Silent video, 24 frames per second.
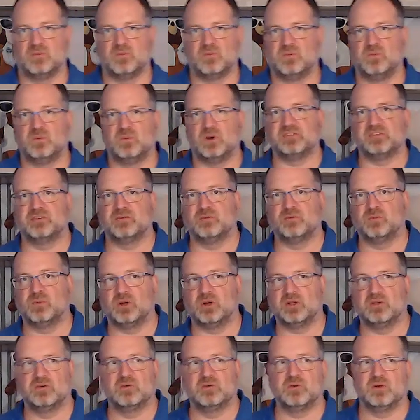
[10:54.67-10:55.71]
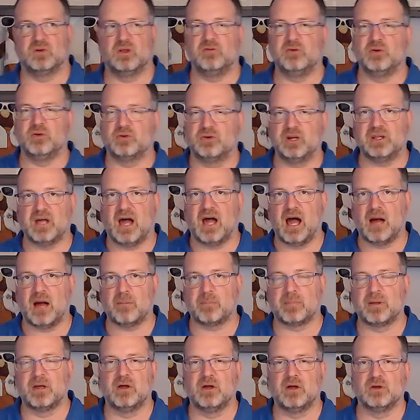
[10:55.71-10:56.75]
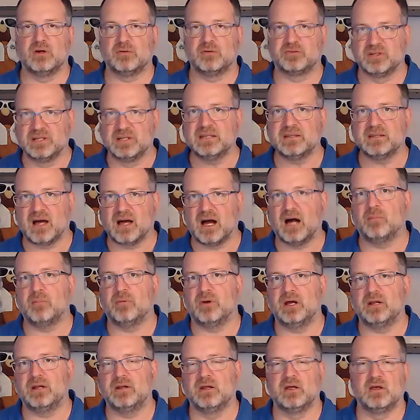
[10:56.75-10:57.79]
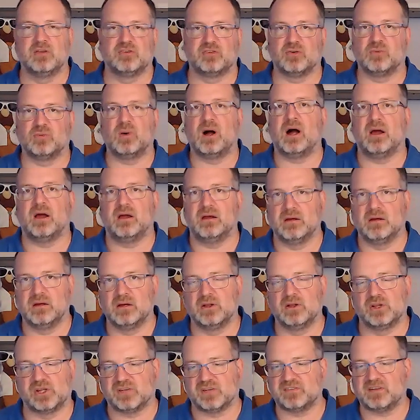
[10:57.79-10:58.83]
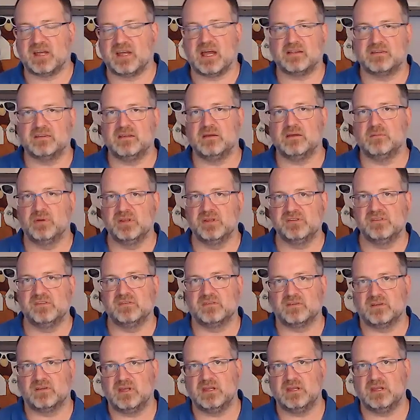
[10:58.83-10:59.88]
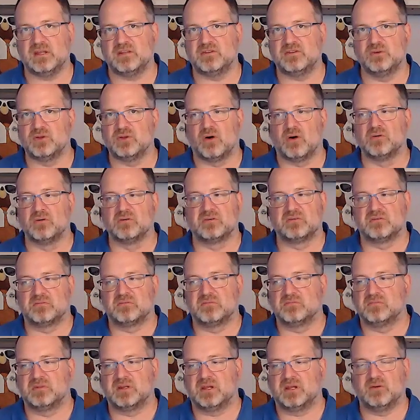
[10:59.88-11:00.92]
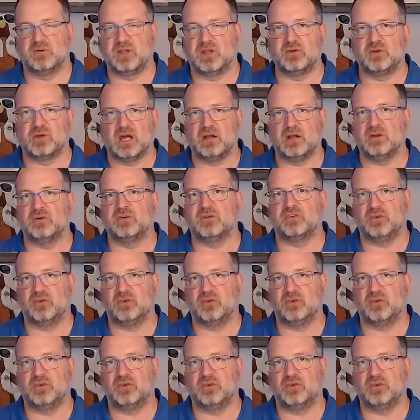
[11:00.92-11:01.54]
If you create a hub, you have to link the hub, right? So why? Just add the business key that you cannot